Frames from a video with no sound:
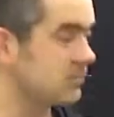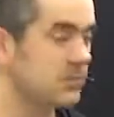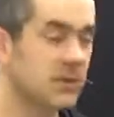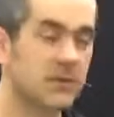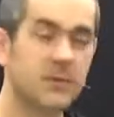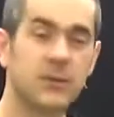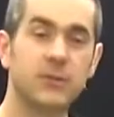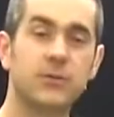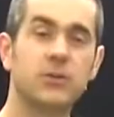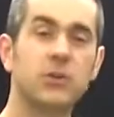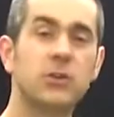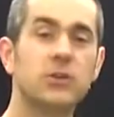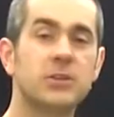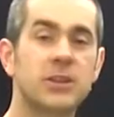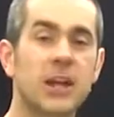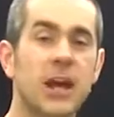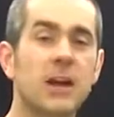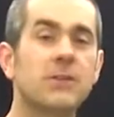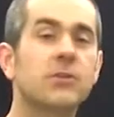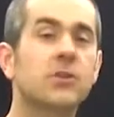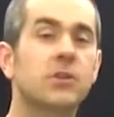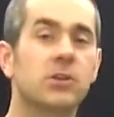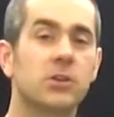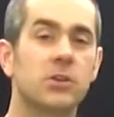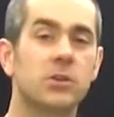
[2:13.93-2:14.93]
If the fuse
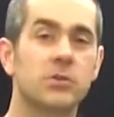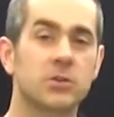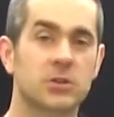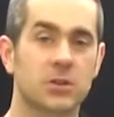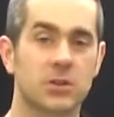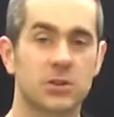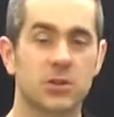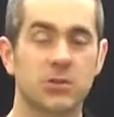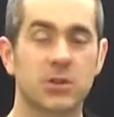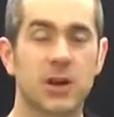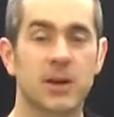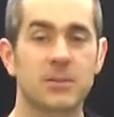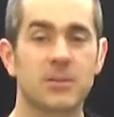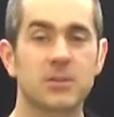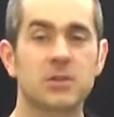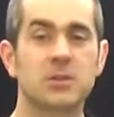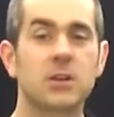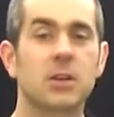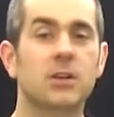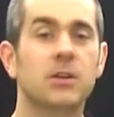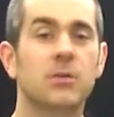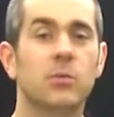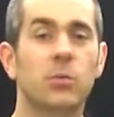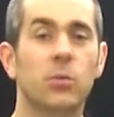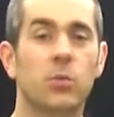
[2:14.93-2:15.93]
ever goes on your amp, there's
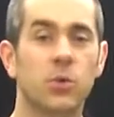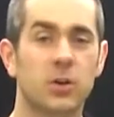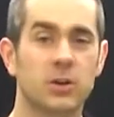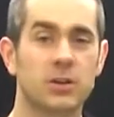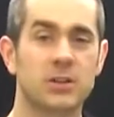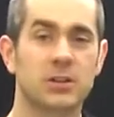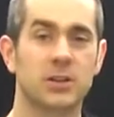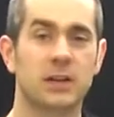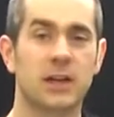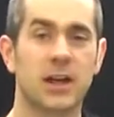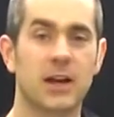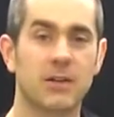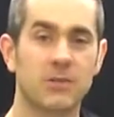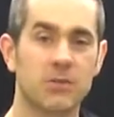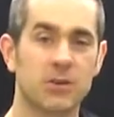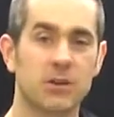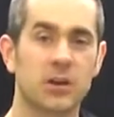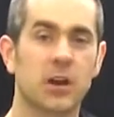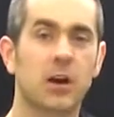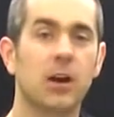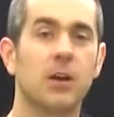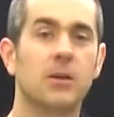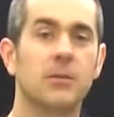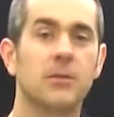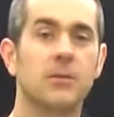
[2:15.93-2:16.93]
nothing worse than having
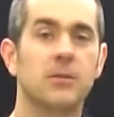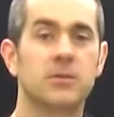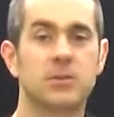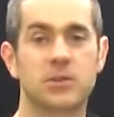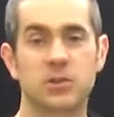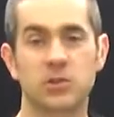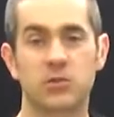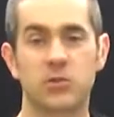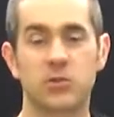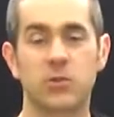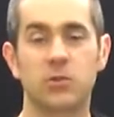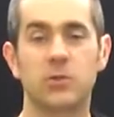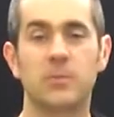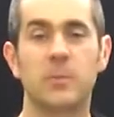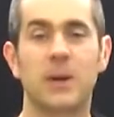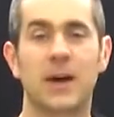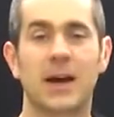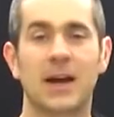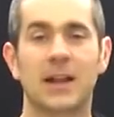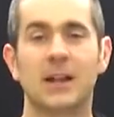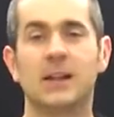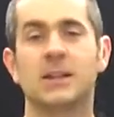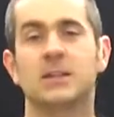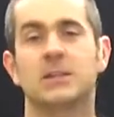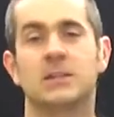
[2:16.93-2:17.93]
to unscrew
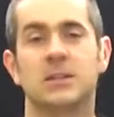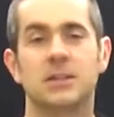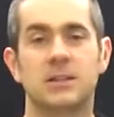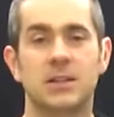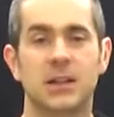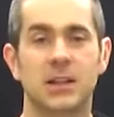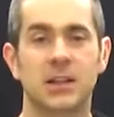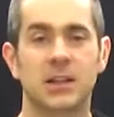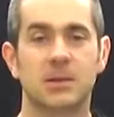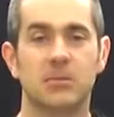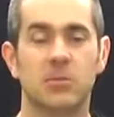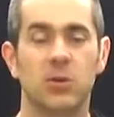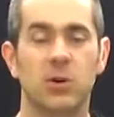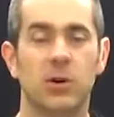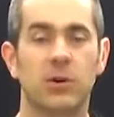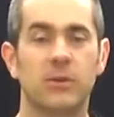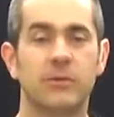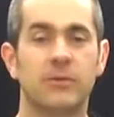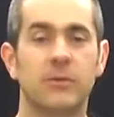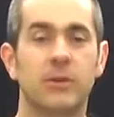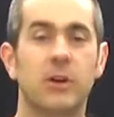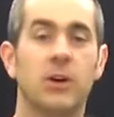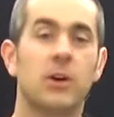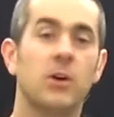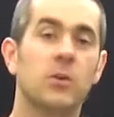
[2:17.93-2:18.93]
panels and take them
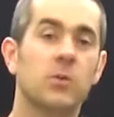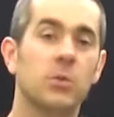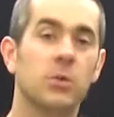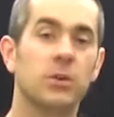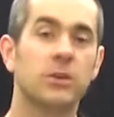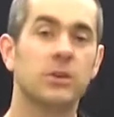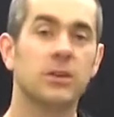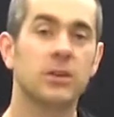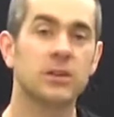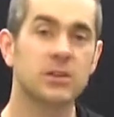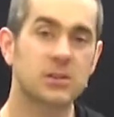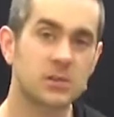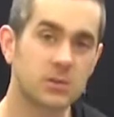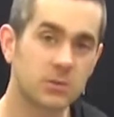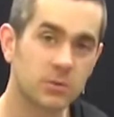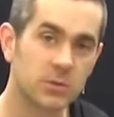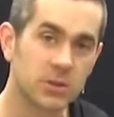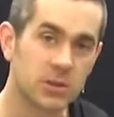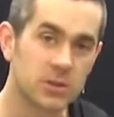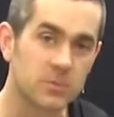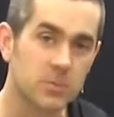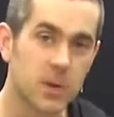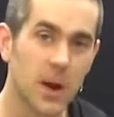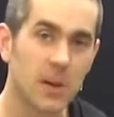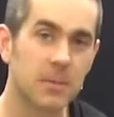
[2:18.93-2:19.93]
off. With this, we
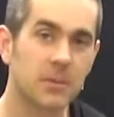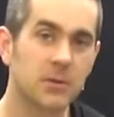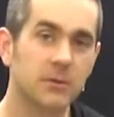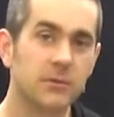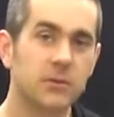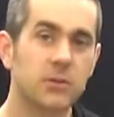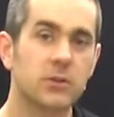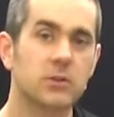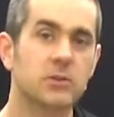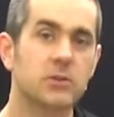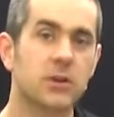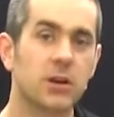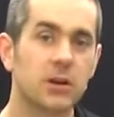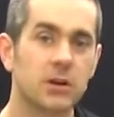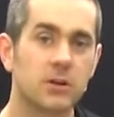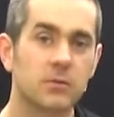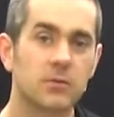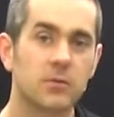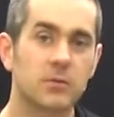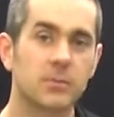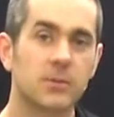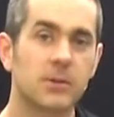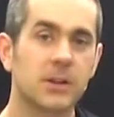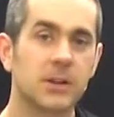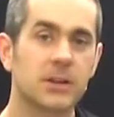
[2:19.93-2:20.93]
just pop the fuse out,
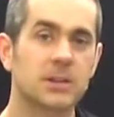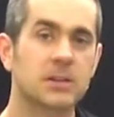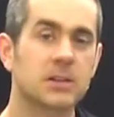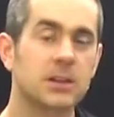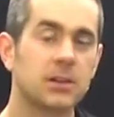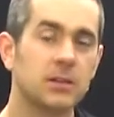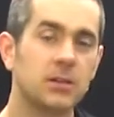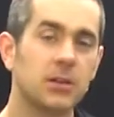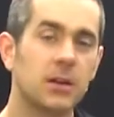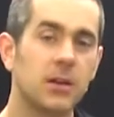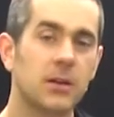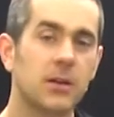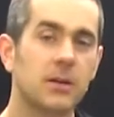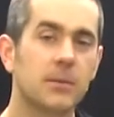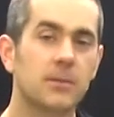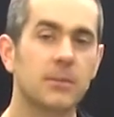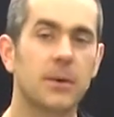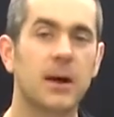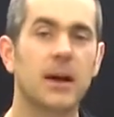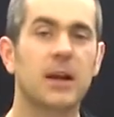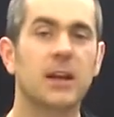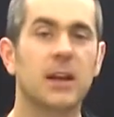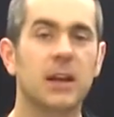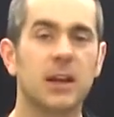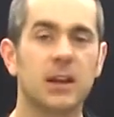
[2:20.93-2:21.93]
replace it,
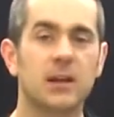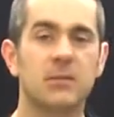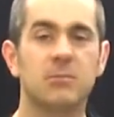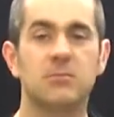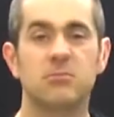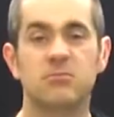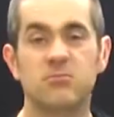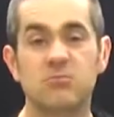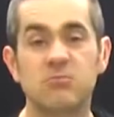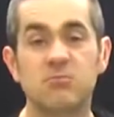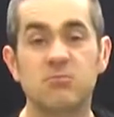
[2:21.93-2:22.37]
back in.